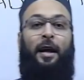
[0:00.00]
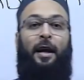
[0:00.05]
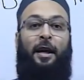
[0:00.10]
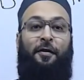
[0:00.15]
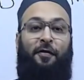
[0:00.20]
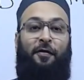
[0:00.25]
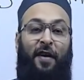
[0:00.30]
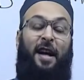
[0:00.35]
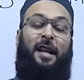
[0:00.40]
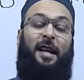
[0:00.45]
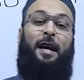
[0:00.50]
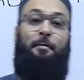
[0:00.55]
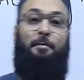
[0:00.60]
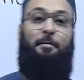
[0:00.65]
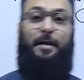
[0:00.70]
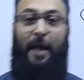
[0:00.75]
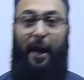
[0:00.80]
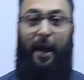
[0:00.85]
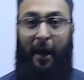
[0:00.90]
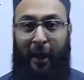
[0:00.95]
In fact,
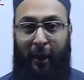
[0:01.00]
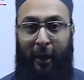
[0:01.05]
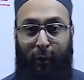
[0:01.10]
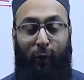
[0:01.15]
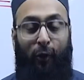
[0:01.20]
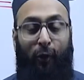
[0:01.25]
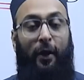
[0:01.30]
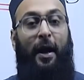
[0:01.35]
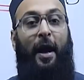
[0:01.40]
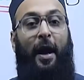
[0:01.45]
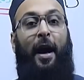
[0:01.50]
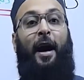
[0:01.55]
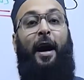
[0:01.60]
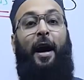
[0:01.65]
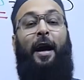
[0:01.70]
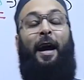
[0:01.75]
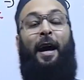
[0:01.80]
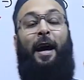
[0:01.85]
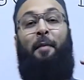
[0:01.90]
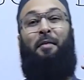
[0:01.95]
I'm saying
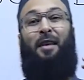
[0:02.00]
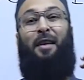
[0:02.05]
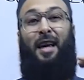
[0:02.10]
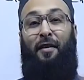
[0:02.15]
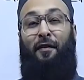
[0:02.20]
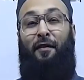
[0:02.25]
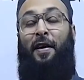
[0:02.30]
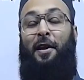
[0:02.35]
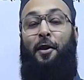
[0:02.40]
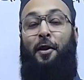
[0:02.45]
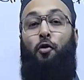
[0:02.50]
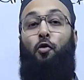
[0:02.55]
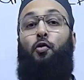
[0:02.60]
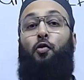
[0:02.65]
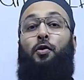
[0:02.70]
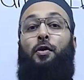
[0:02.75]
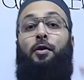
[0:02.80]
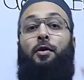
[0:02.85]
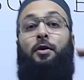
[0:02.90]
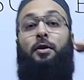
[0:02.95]
I am giving
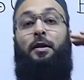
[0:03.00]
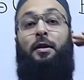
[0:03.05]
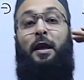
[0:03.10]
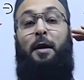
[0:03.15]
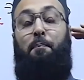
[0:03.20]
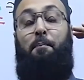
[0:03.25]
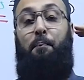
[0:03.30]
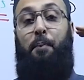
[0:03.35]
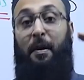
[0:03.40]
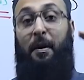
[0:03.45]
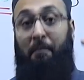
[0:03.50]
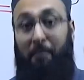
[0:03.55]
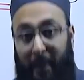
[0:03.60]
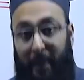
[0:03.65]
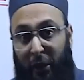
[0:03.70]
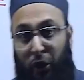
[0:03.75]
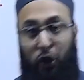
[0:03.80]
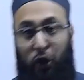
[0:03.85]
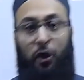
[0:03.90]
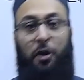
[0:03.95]
you the
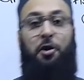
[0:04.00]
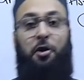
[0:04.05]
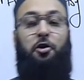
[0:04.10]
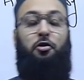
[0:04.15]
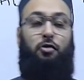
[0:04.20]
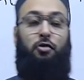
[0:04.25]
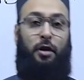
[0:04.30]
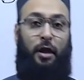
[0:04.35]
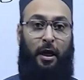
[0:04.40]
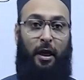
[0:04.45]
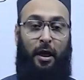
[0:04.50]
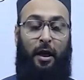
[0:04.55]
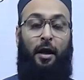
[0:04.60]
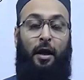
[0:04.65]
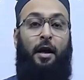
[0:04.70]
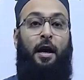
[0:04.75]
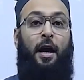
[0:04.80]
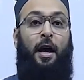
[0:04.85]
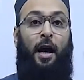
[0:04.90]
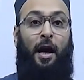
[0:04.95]
permission
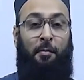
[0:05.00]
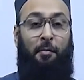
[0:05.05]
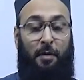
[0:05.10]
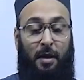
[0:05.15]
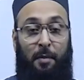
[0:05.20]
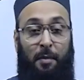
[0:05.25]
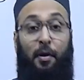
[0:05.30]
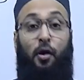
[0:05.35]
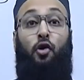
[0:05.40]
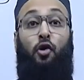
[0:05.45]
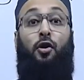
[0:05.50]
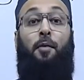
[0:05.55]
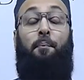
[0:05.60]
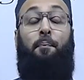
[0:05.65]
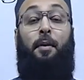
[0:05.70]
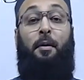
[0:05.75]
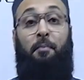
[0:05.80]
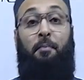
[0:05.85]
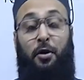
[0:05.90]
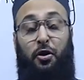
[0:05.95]
today. I'm giving you the
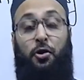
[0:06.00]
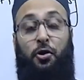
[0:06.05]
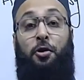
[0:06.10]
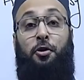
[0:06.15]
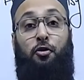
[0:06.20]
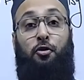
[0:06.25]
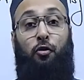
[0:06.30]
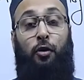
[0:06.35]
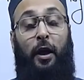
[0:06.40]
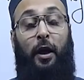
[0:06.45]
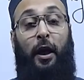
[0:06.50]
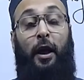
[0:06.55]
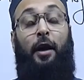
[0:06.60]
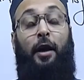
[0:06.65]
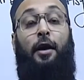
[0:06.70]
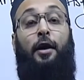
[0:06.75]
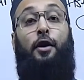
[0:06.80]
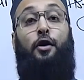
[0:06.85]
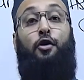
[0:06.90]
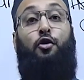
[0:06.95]
permission
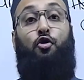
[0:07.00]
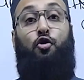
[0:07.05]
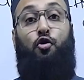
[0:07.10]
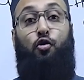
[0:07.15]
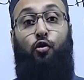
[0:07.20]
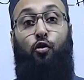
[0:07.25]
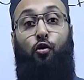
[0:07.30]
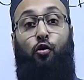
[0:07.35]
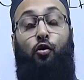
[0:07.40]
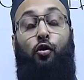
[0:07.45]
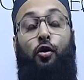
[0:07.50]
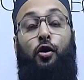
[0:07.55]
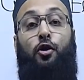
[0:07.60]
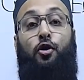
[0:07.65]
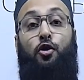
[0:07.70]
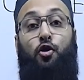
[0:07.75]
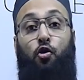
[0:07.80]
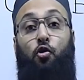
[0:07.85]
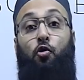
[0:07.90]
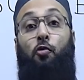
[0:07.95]
today to
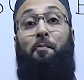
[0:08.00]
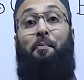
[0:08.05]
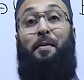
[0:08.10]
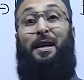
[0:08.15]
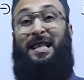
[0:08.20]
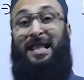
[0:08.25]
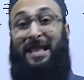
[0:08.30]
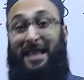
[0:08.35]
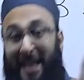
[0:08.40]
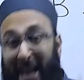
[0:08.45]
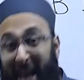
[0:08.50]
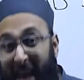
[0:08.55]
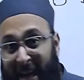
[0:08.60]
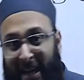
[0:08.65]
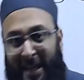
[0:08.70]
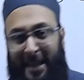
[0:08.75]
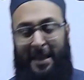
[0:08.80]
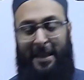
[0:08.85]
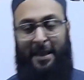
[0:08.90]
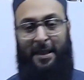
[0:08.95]
do
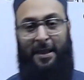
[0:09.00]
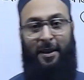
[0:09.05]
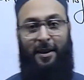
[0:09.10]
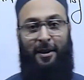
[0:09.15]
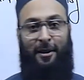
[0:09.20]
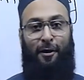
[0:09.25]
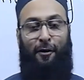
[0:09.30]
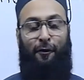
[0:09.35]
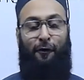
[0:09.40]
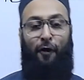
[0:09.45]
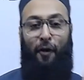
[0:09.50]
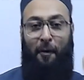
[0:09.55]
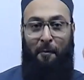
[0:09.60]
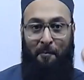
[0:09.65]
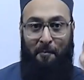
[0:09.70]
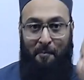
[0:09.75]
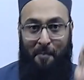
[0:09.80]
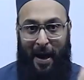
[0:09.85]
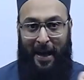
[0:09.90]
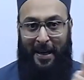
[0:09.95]
mistakes for
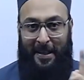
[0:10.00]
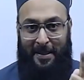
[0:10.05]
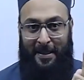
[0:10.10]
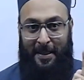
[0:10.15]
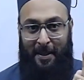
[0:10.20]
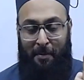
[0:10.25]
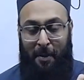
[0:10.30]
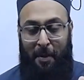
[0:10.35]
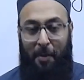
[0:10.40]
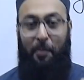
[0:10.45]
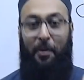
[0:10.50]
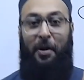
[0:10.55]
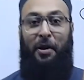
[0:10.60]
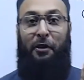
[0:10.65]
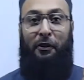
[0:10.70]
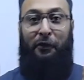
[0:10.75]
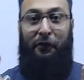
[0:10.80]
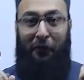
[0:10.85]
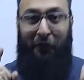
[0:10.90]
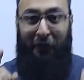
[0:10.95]
maximum
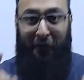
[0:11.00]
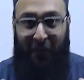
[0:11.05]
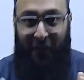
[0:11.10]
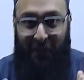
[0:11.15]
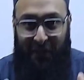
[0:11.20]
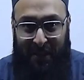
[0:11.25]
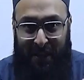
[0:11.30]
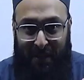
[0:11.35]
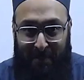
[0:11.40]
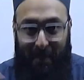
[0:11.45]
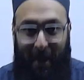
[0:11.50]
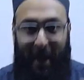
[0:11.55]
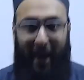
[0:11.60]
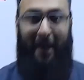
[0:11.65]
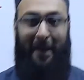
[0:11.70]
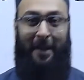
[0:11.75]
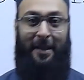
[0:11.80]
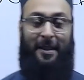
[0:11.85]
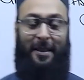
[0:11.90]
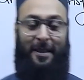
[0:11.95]
50
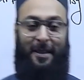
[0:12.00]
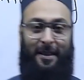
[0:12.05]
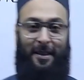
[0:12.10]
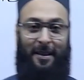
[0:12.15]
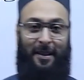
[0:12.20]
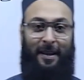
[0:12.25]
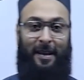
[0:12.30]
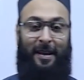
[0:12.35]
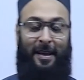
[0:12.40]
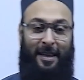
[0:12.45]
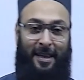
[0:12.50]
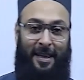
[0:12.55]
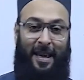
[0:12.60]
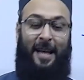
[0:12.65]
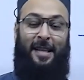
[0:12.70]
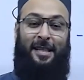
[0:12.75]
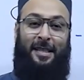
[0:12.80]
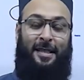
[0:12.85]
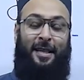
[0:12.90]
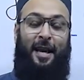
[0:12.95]
marks.
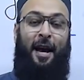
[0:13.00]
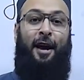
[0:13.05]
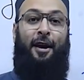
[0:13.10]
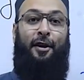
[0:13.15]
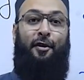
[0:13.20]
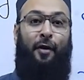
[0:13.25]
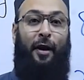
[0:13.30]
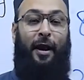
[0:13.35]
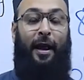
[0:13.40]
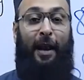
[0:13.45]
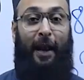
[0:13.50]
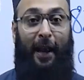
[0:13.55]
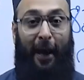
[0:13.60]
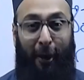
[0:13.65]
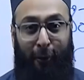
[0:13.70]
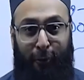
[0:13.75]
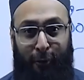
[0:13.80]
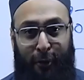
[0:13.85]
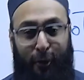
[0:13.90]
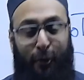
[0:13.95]
Yes, you are
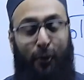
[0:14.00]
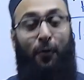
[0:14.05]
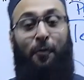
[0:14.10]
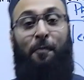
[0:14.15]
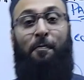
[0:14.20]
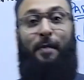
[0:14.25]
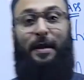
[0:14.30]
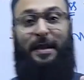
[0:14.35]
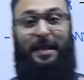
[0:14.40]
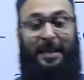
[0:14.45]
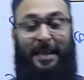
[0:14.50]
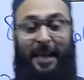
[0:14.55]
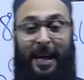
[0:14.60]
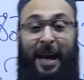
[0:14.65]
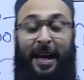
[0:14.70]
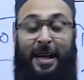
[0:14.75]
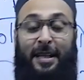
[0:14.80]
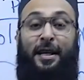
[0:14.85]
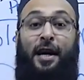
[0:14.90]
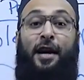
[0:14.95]
allowed to do
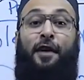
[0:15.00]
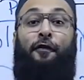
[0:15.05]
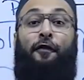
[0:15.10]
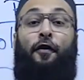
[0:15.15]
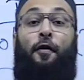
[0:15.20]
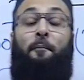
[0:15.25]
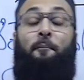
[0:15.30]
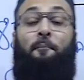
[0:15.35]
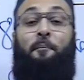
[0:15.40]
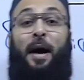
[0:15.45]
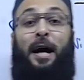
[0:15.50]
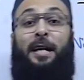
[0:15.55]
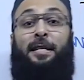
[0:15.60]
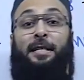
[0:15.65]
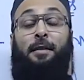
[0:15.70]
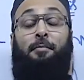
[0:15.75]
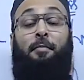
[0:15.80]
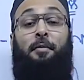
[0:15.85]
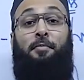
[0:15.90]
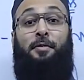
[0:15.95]
mistakes for
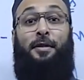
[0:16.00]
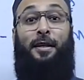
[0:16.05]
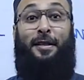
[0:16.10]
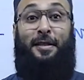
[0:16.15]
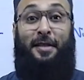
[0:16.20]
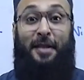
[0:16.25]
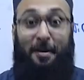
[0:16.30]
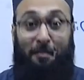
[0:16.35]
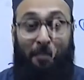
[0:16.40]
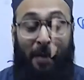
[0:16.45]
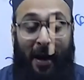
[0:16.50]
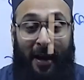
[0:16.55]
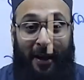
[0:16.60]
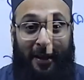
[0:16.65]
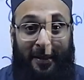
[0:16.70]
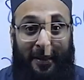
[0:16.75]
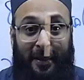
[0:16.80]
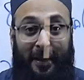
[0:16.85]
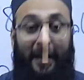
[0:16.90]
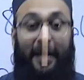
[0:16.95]
maximum 60
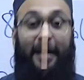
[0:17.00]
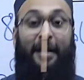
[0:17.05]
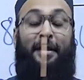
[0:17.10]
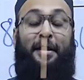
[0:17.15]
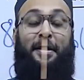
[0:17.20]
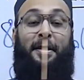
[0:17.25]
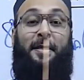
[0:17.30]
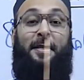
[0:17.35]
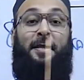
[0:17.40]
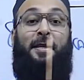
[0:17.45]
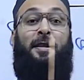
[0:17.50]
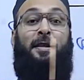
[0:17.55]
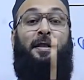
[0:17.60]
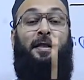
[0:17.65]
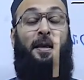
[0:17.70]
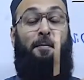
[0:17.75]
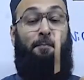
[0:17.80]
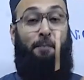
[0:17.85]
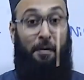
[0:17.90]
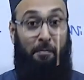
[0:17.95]
marks. This is
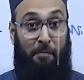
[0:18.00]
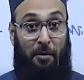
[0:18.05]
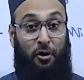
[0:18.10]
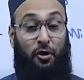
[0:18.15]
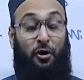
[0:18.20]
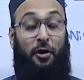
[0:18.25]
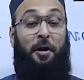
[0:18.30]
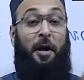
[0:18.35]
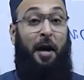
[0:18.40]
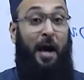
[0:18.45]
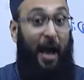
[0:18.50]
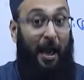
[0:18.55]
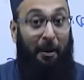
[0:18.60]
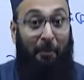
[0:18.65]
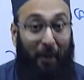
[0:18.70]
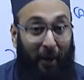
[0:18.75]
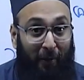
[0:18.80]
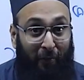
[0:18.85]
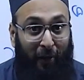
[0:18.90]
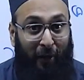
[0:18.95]
the permission
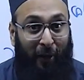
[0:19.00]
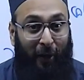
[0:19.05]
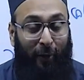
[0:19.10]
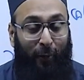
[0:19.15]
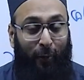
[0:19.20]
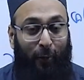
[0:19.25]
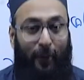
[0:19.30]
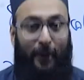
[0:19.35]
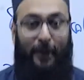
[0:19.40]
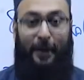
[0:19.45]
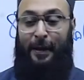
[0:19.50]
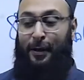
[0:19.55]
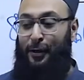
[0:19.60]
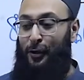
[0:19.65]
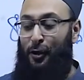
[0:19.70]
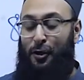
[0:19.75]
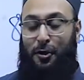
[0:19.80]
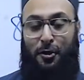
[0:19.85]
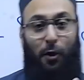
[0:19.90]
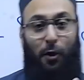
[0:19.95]
I'm giving you. So